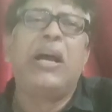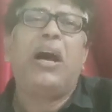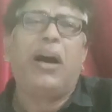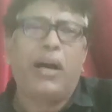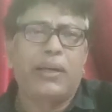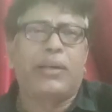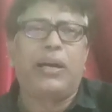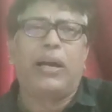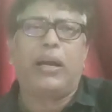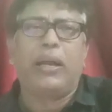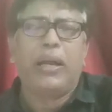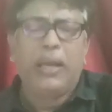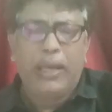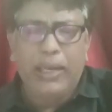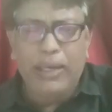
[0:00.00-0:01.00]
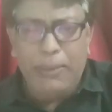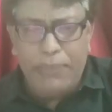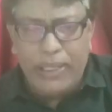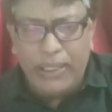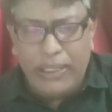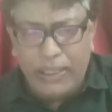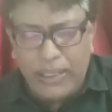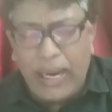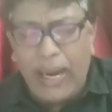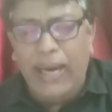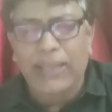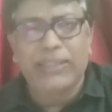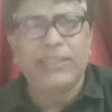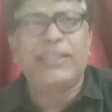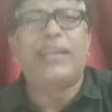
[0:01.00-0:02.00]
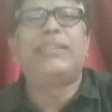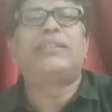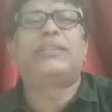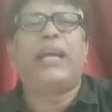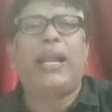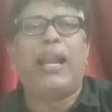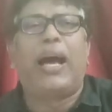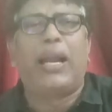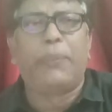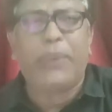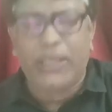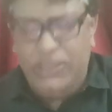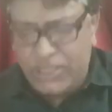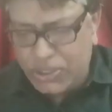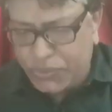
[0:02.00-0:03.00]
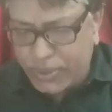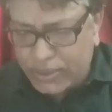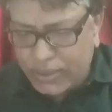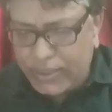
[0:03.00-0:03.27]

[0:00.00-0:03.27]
occurred in a very large, that is an alarming situation.